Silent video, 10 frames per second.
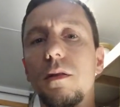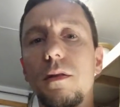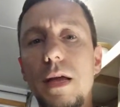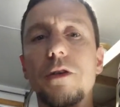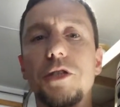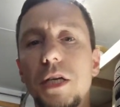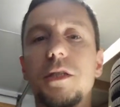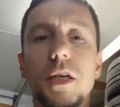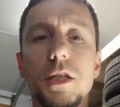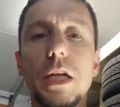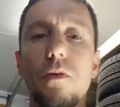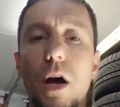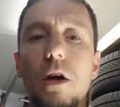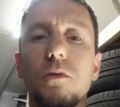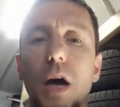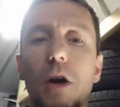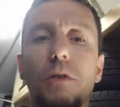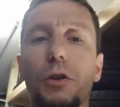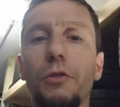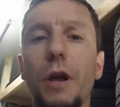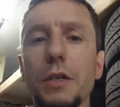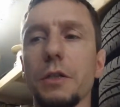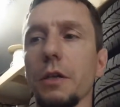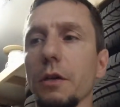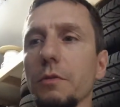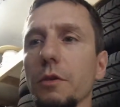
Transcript: Now, just now, out of curiosity,